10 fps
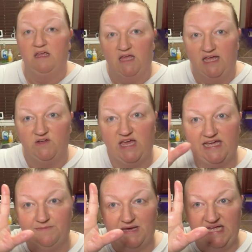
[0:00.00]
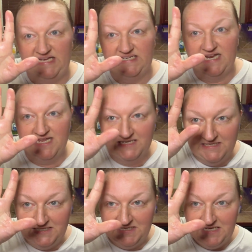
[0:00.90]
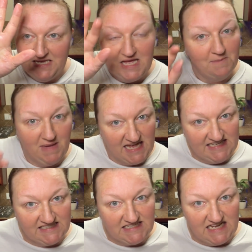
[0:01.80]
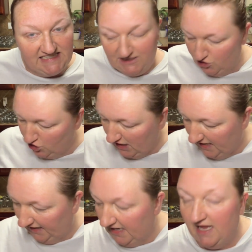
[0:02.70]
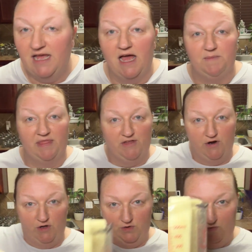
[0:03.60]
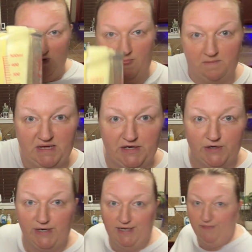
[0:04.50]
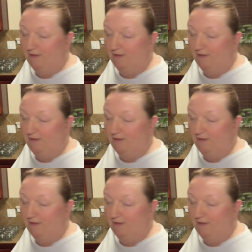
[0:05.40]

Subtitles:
Okay, my hand's nice and shiny. I'm gonna throw the butter in the